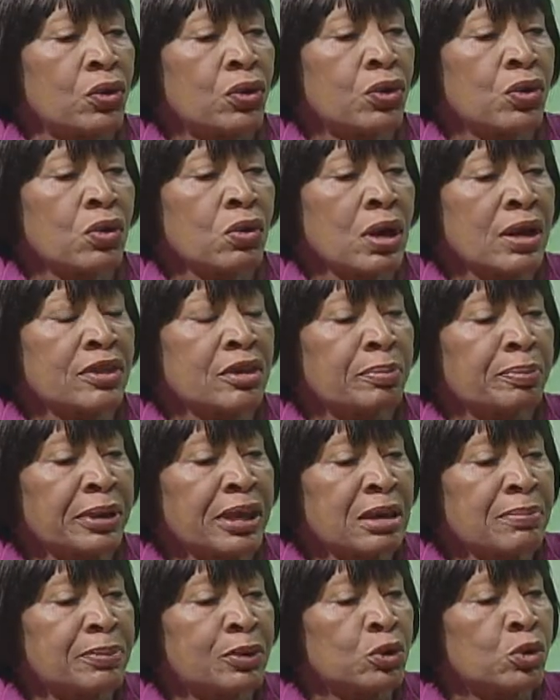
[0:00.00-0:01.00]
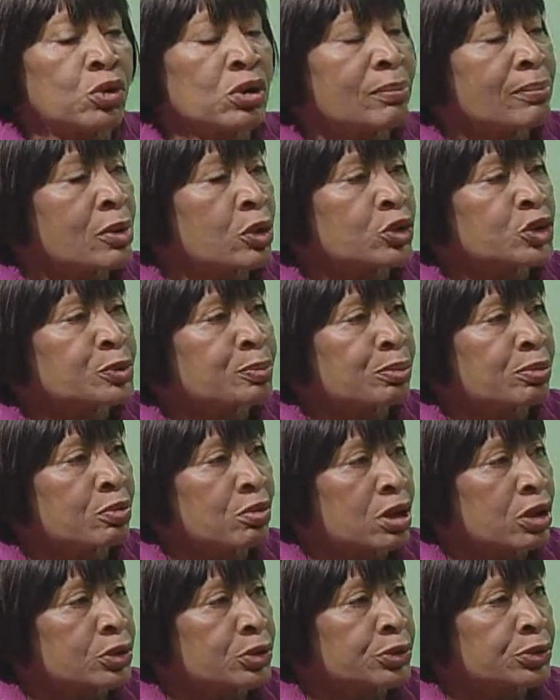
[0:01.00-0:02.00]
who are the people who are most
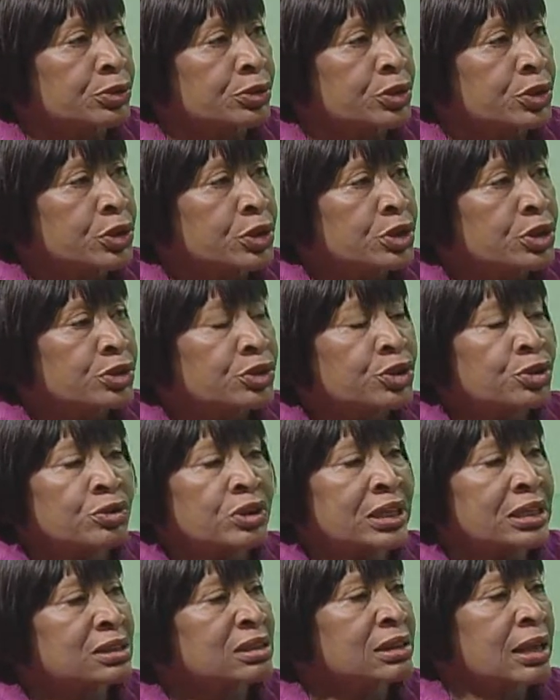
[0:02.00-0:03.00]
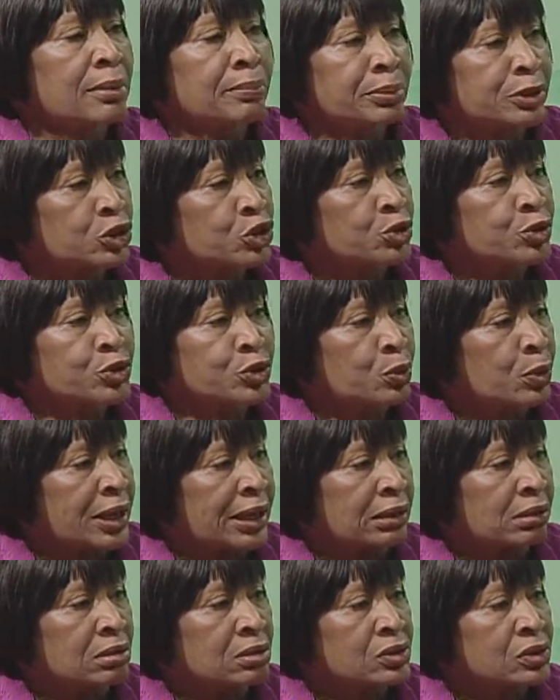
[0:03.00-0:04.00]
prone to these temperature
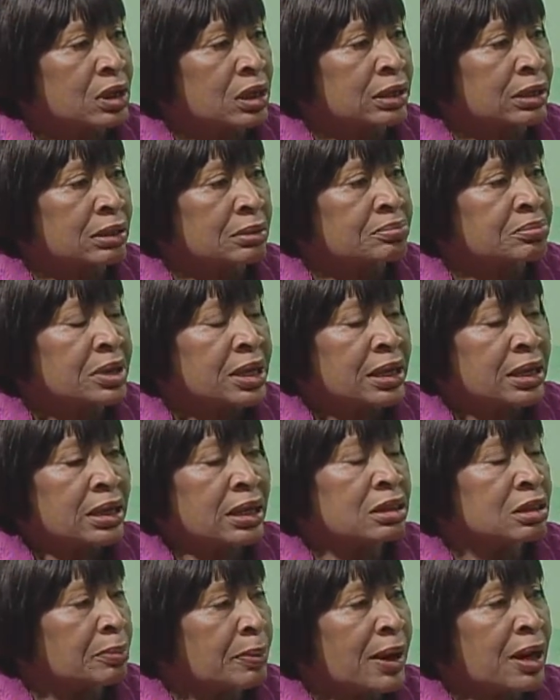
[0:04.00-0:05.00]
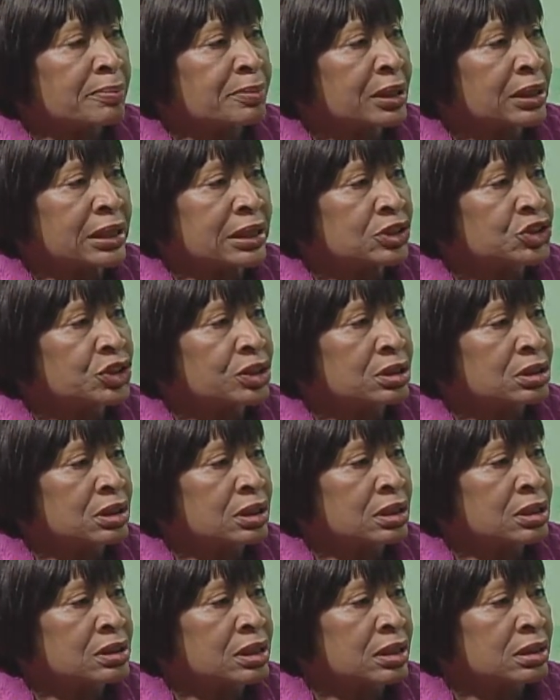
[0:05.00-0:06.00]
swings um, in the population?
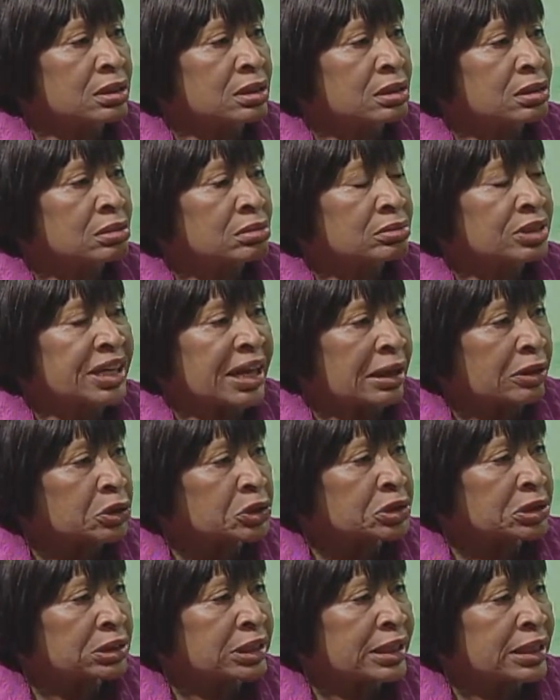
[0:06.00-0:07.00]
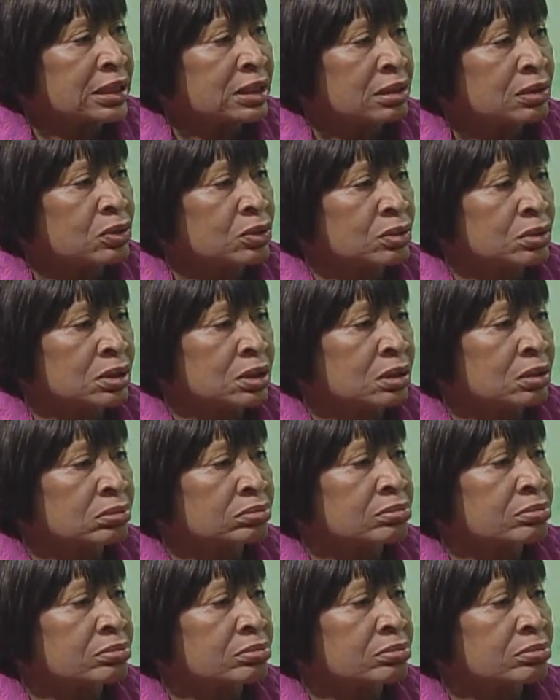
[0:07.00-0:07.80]
Is it the elderly or